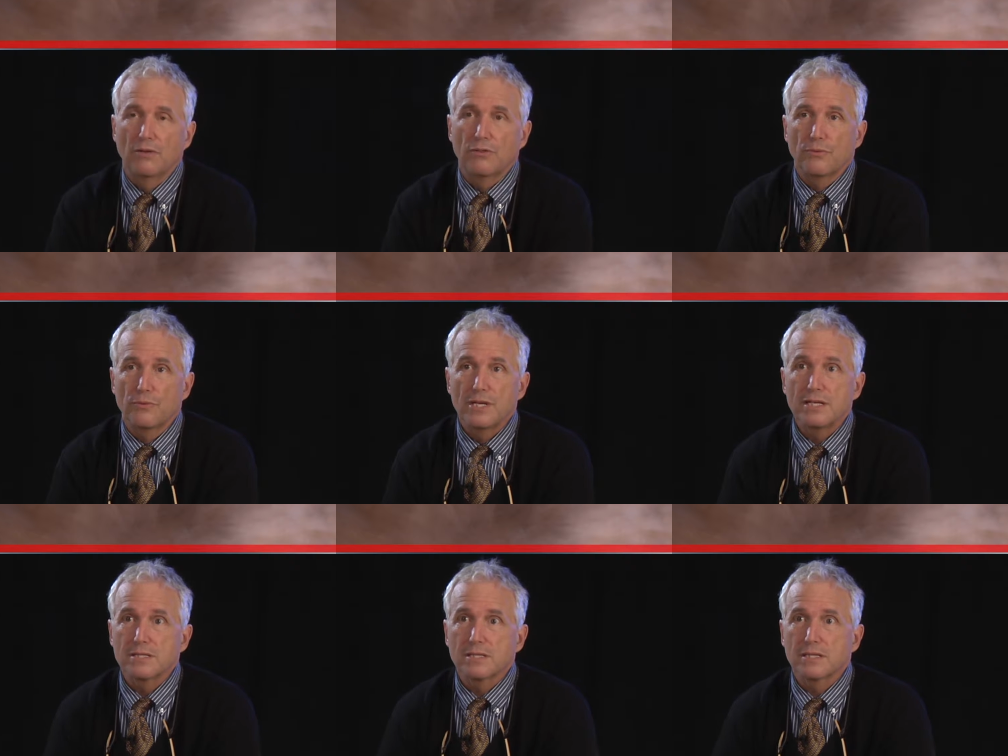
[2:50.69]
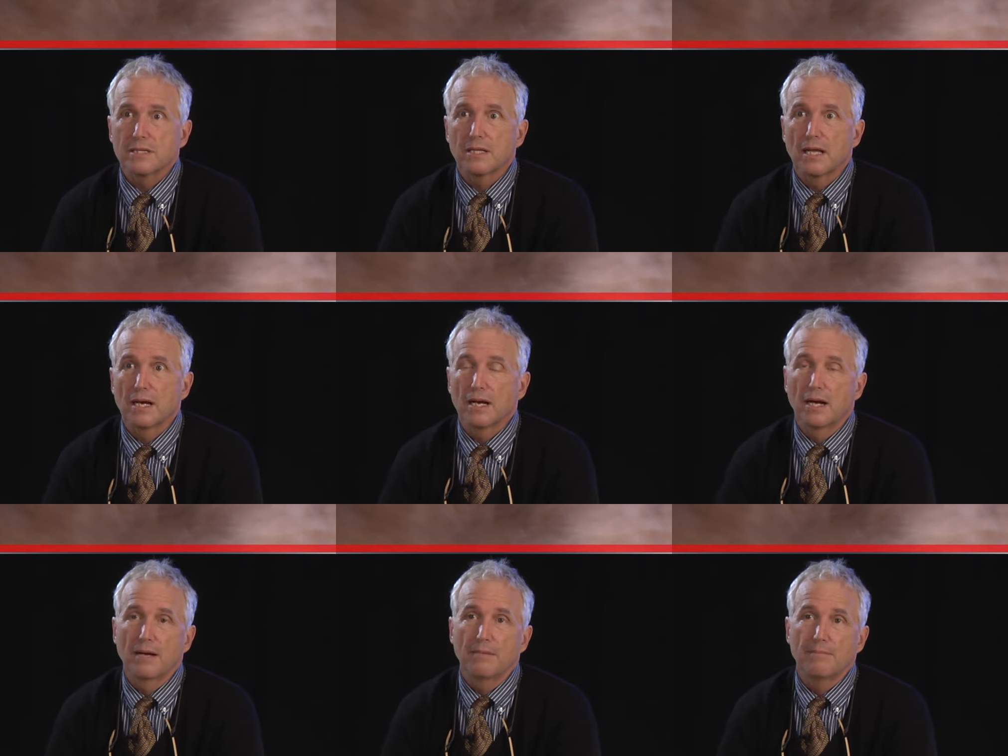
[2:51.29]
The reason
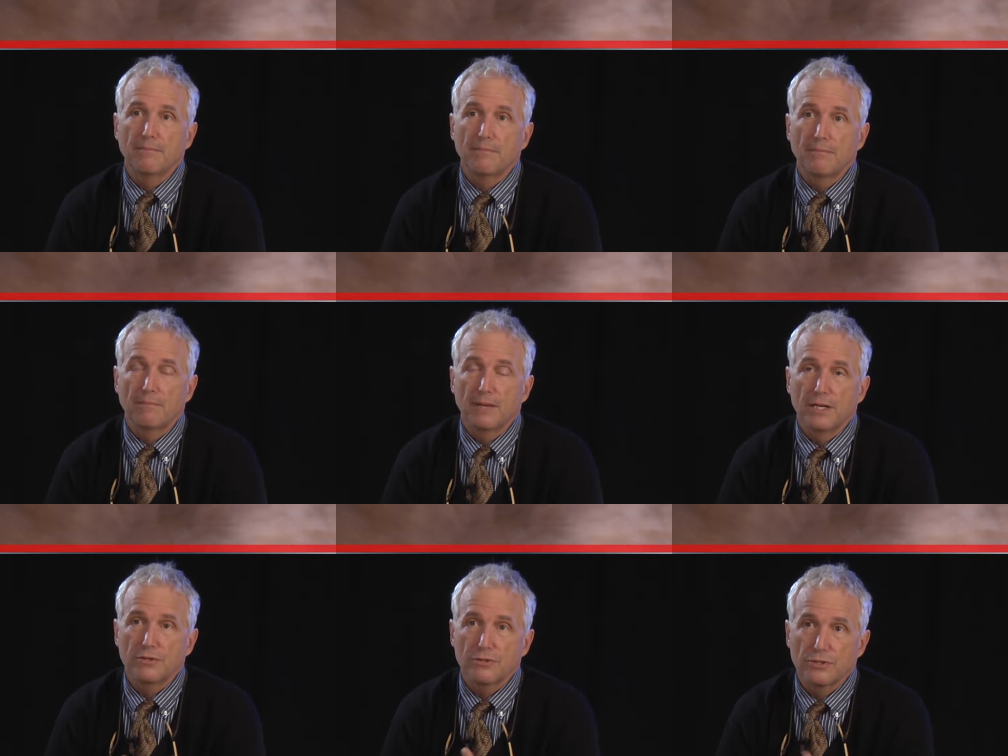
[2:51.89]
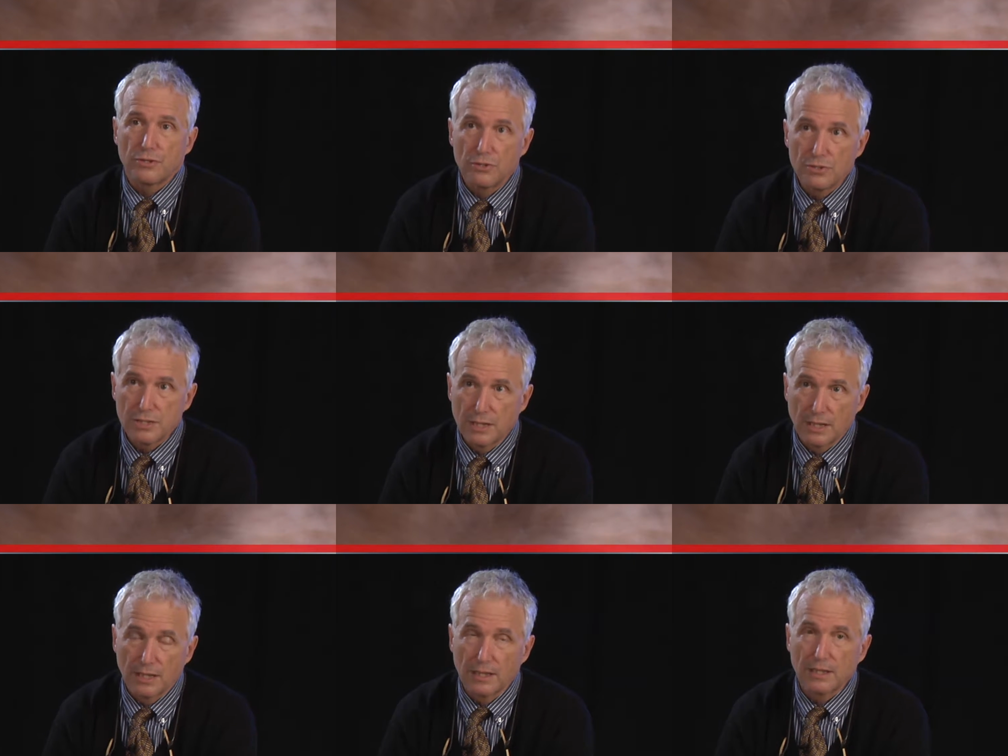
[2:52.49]
that I'm
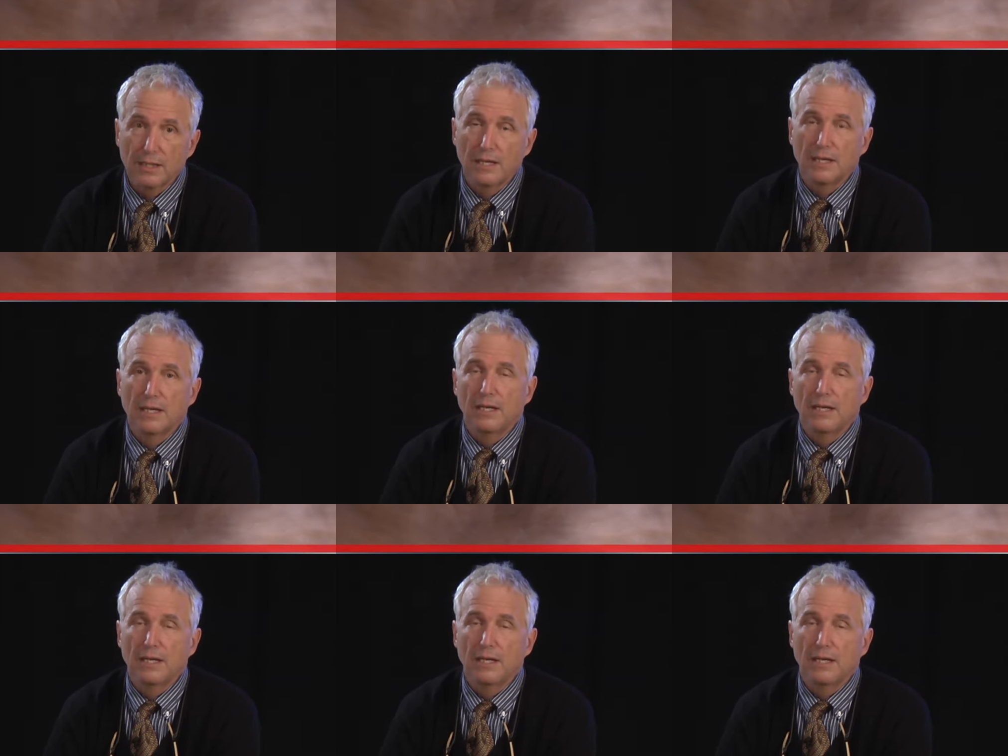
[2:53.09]
introducing it